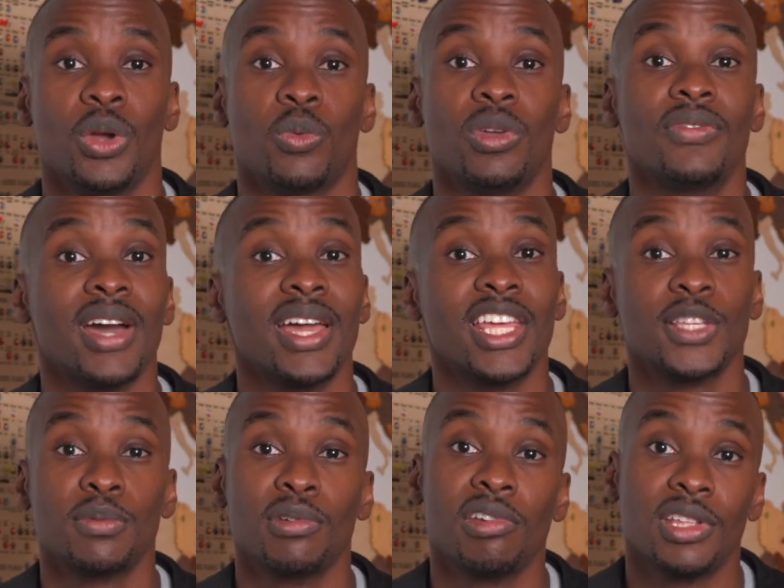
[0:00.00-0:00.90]
We've had
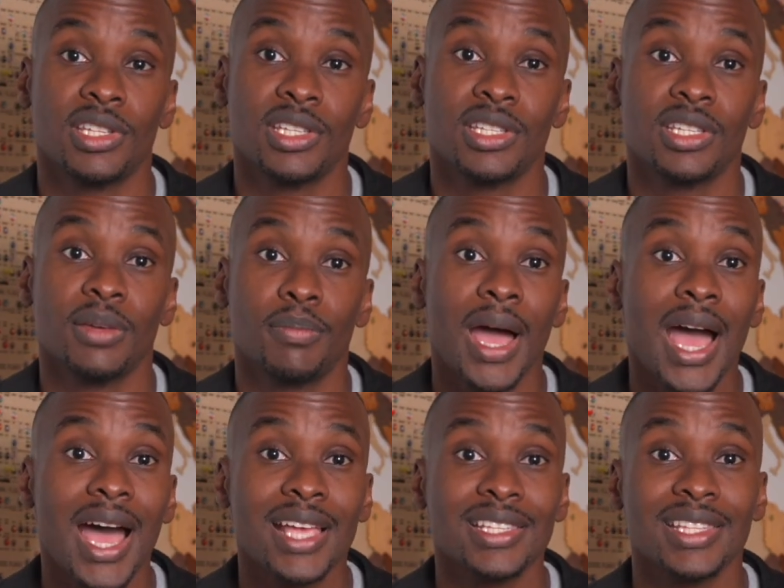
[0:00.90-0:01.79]
experiences in the
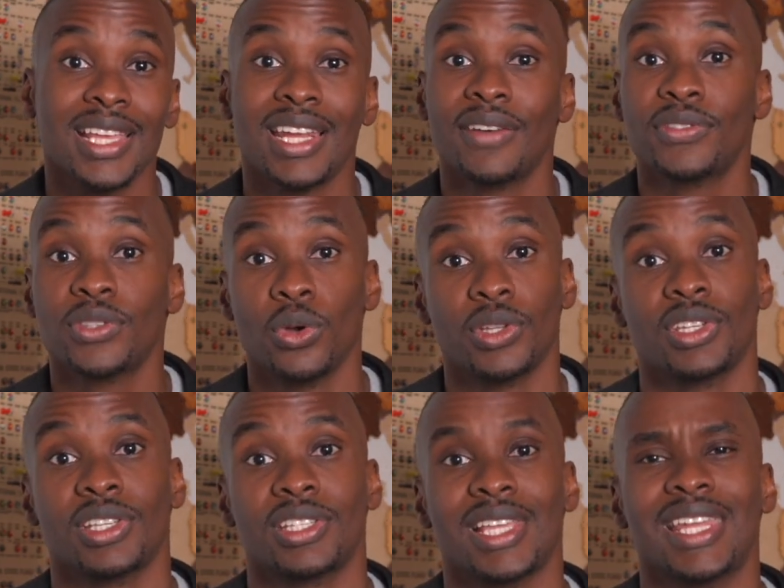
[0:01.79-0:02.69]
past that have taught
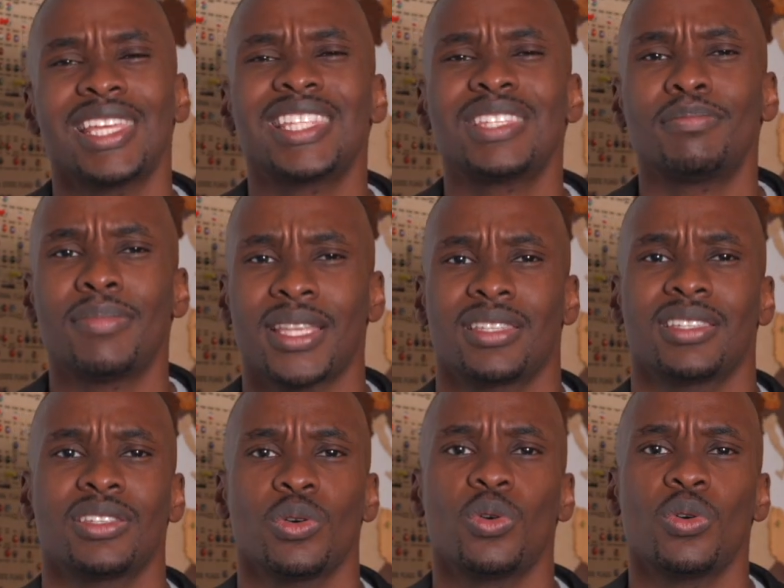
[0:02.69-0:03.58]
us that it's better
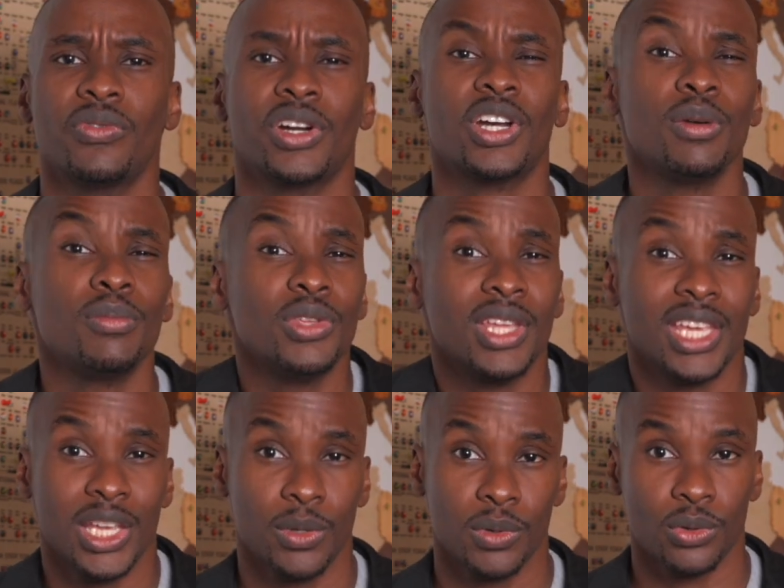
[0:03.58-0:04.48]
to
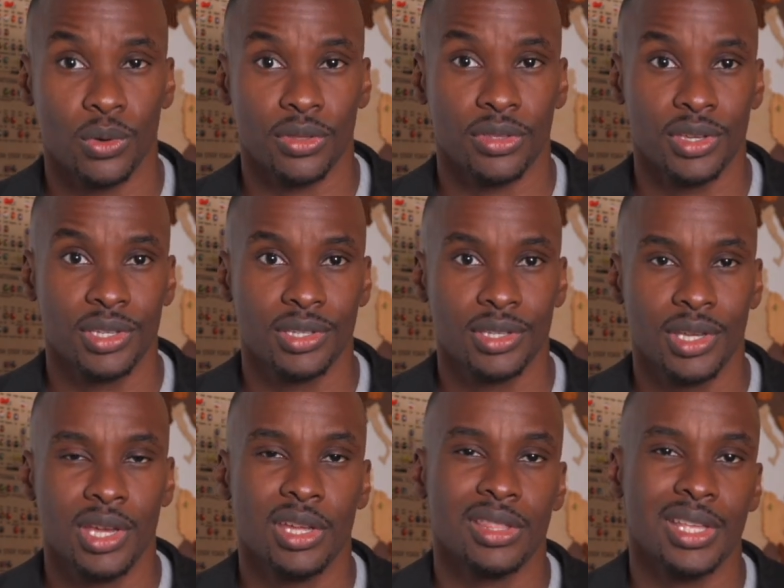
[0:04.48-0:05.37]
over-communicate with authors
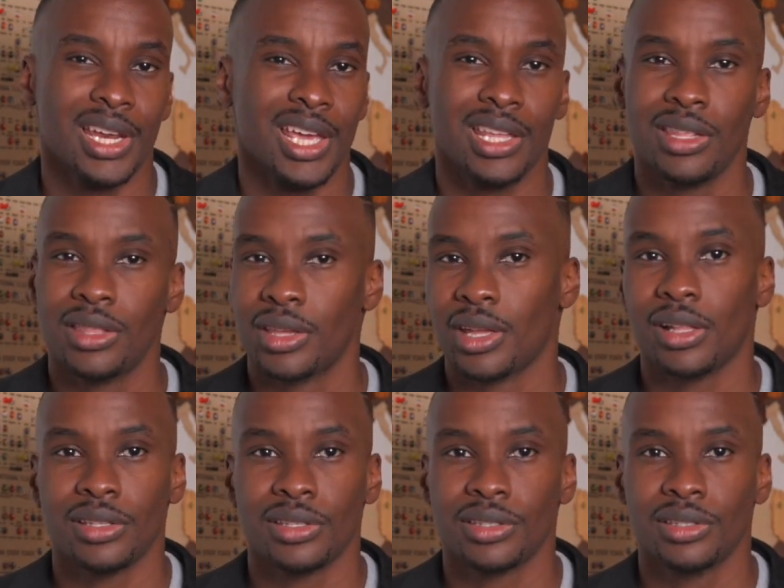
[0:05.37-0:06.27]
than anything
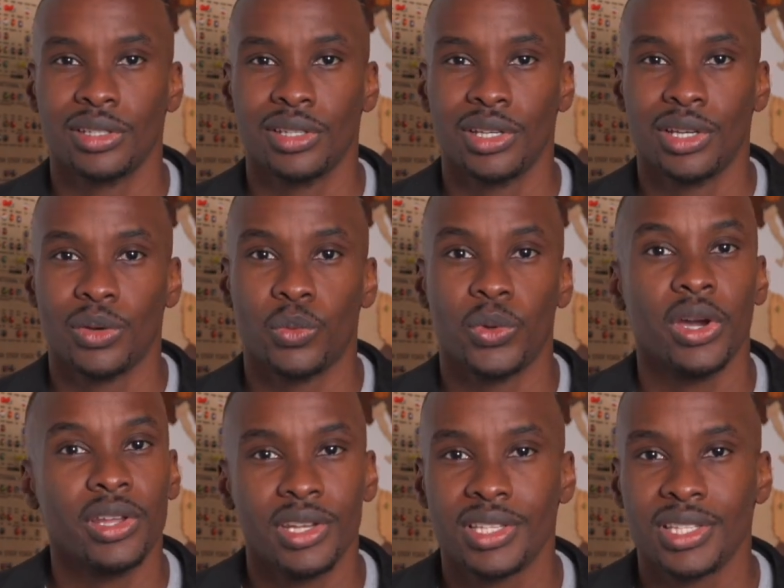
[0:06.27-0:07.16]
else. We
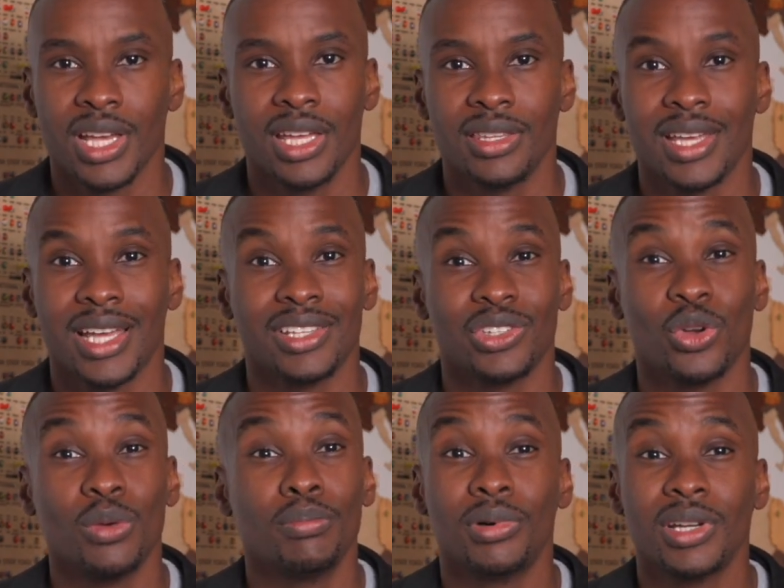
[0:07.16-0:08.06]
understand that
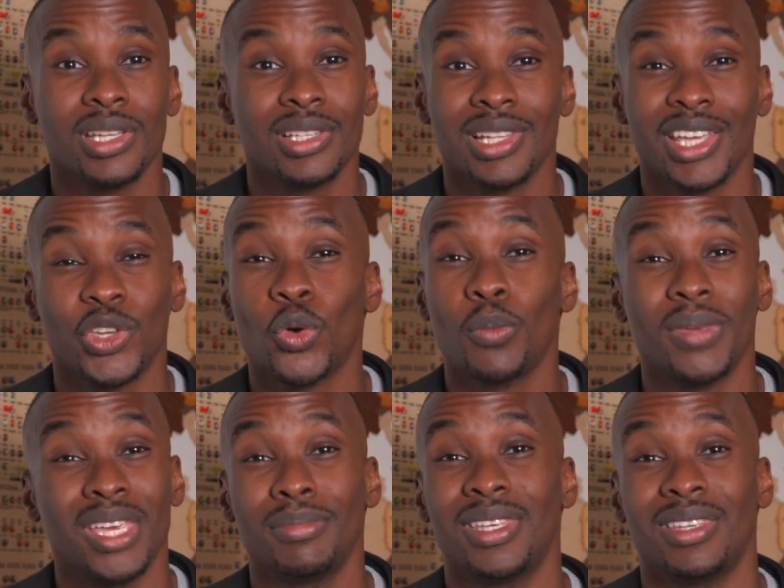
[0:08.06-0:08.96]
your book is like your
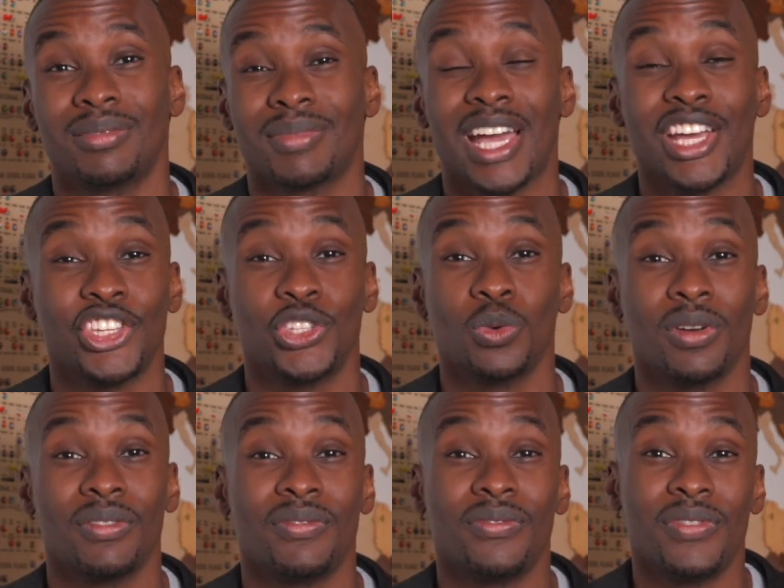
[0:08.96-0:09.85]
baby and you
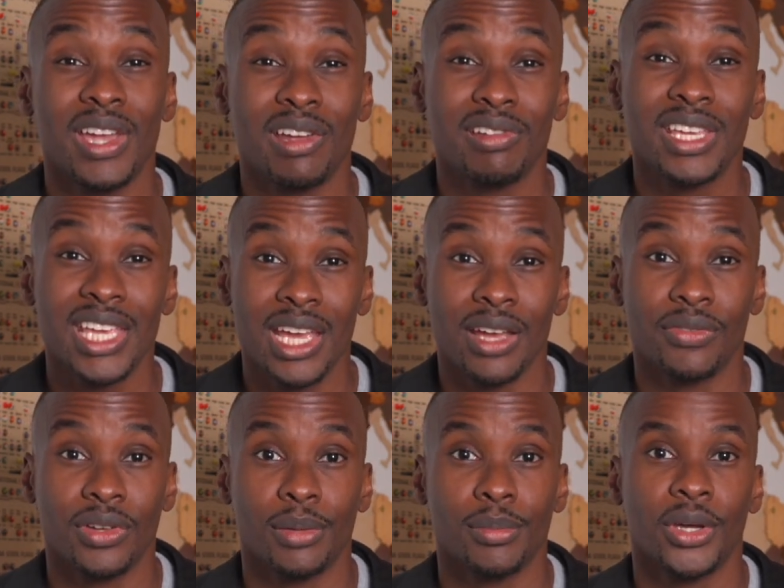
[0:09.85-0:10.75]
are very
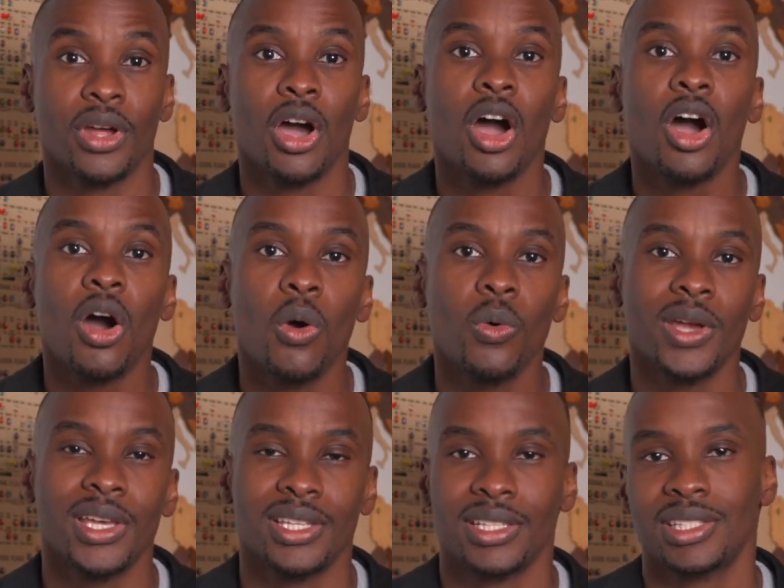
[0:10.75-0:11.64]
careful about how
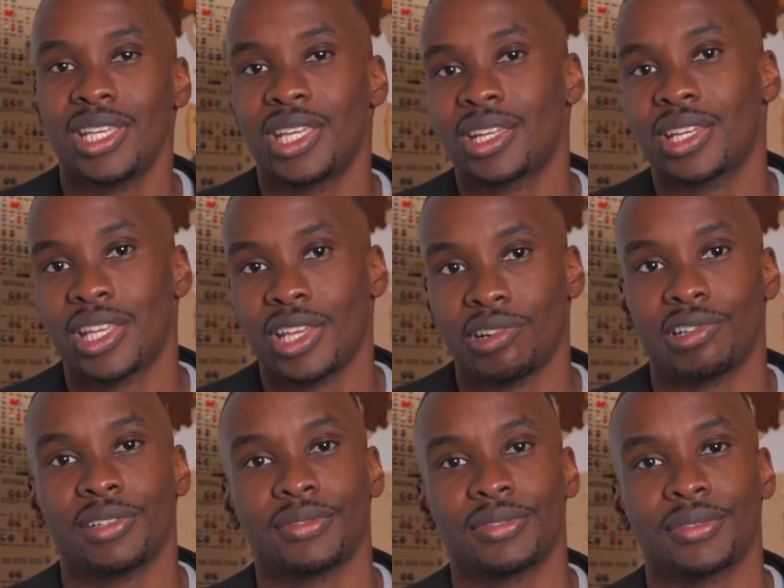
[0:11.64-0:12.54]
it is taken care of.